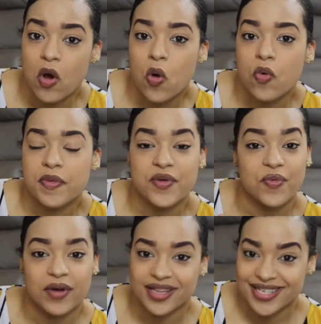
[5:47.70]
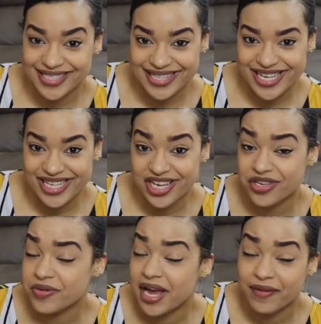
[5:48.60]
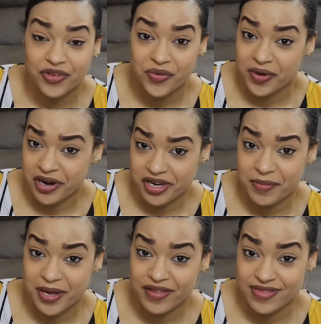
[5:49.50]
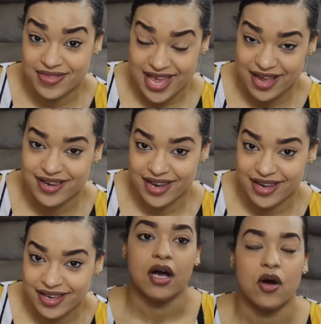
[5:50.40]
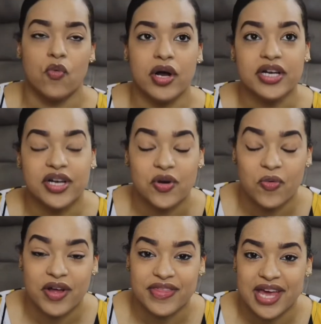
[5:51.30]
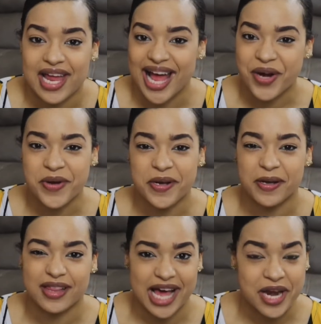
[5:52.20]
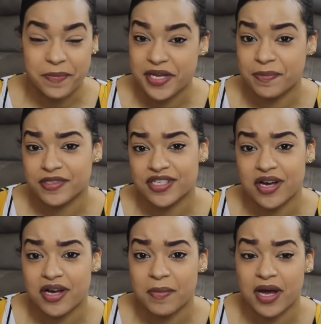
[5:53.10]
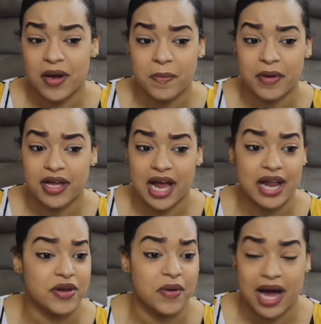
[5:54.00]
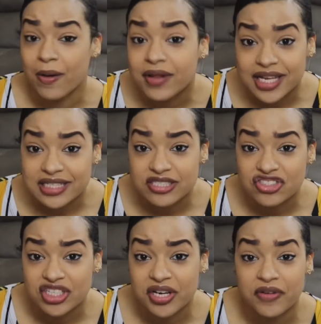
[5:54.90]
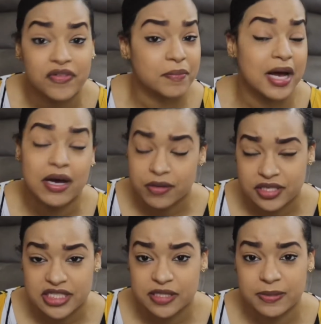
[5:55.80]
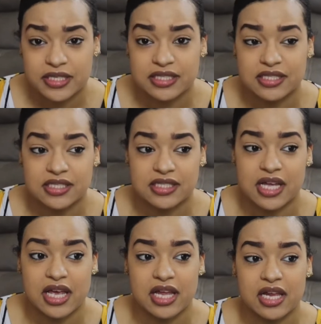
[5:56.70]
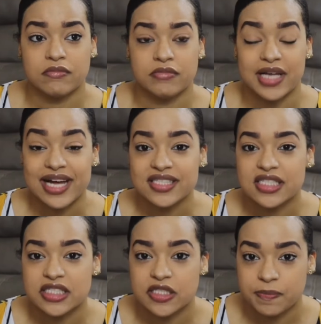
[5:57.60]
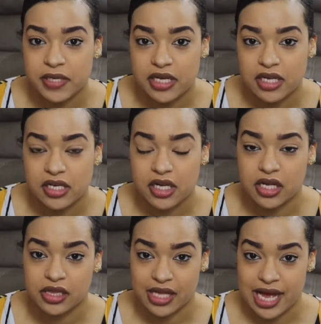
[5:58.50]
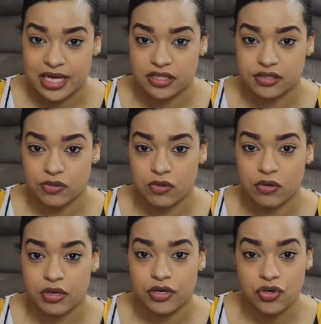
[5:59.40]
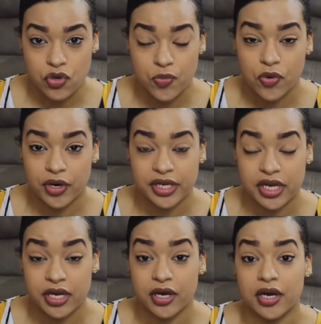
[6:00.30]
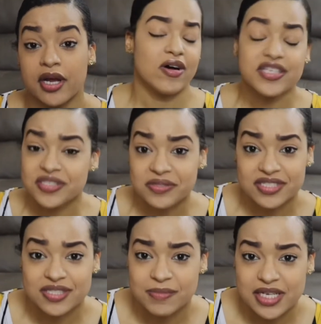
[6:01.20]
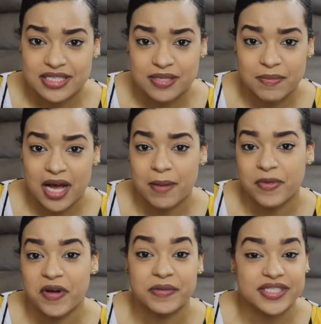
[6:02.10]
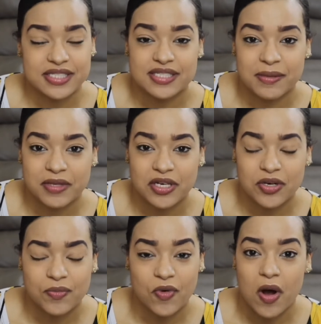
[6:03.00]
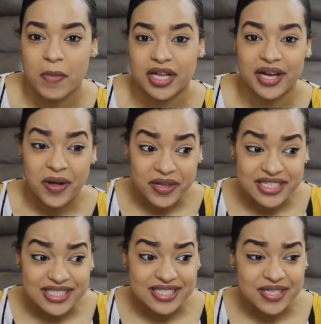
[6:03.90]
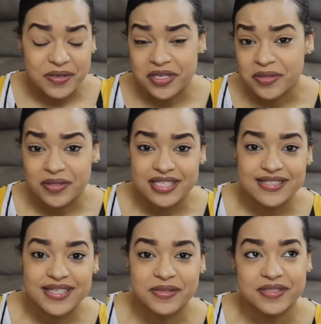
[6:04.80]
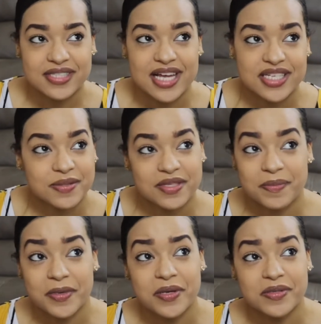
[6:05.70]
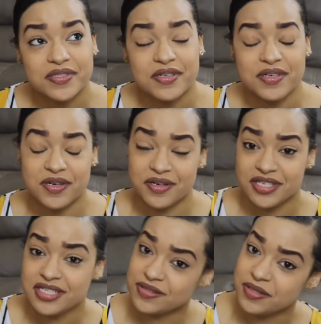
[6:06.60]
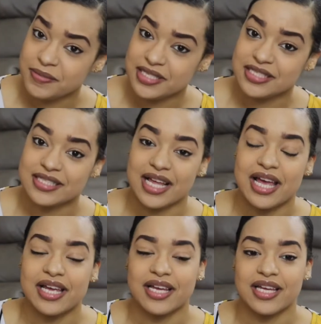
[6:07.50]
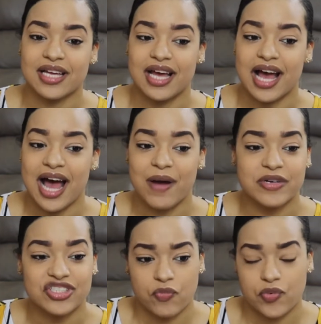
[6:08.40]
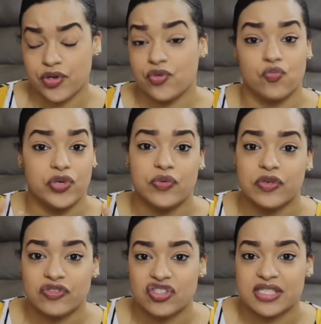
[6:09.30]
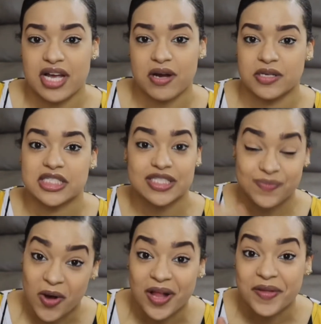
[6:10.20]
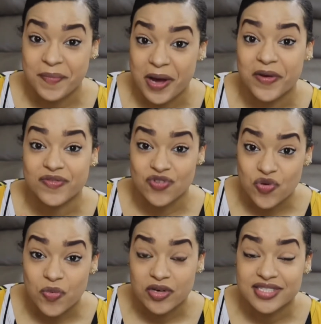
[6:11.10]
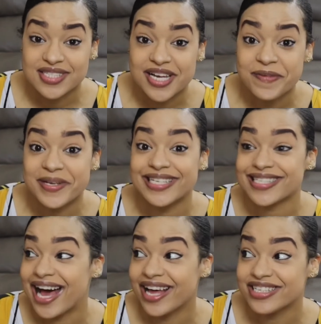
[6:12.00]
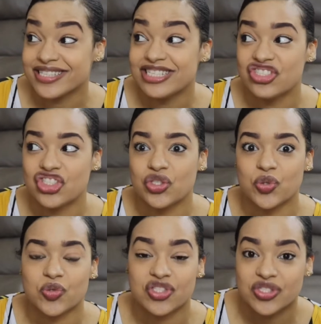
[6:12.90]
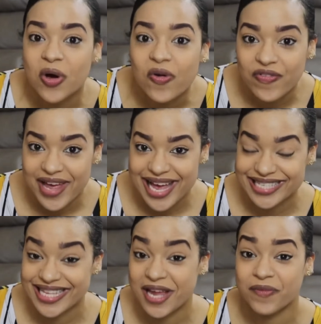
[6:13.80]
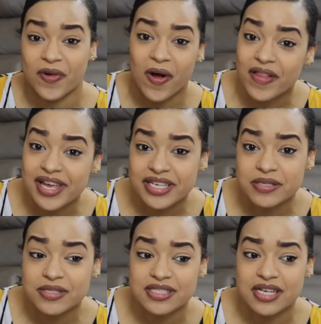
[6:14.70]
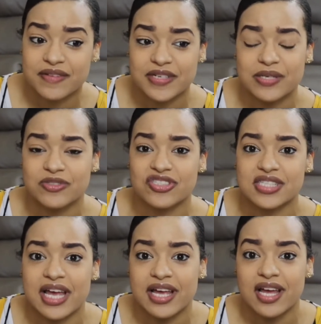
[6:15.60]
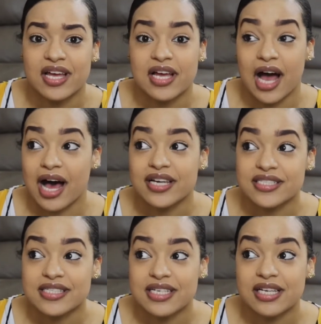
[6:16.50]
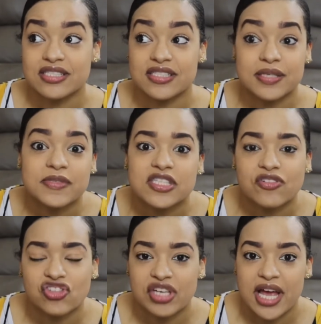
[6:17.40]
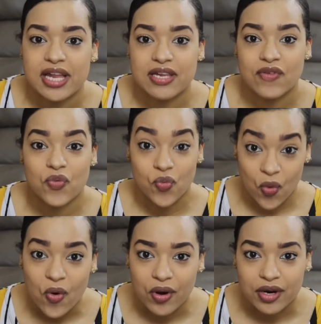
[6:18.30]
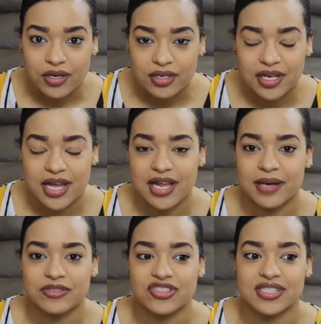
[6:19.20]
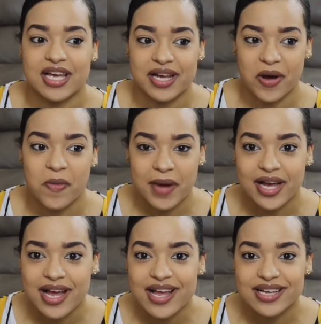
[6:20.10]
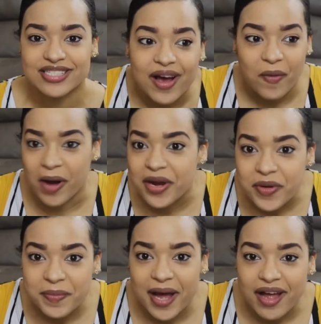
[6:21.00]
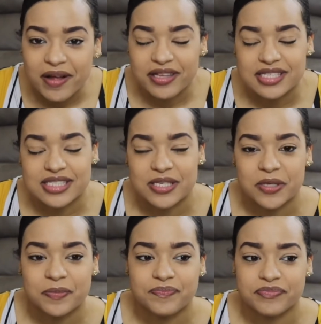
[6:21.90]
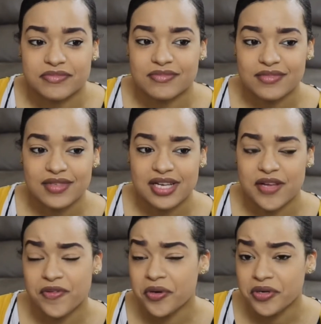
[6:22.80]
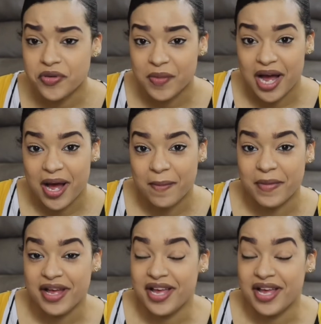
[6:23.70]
will be one less thing that you have to worry about that day. One good one that I don't hear a lot of people talk about, but I know I would like to share from my own experience, is that not to spend a lot on newborn gear. Also, just me as a mom, would see something in Walmart like, oh, this is so cute, these little socks with the bows on it, or these ribbons, like, I wish we would have just got her a small amount of newborn stuff, because honestly she grew so fast out of all that cute stuff, and it was just like, honestly, some stuff she hadn't even worn, and I was just like, oh my gosh, why do we buy all this? So if you're a new mom,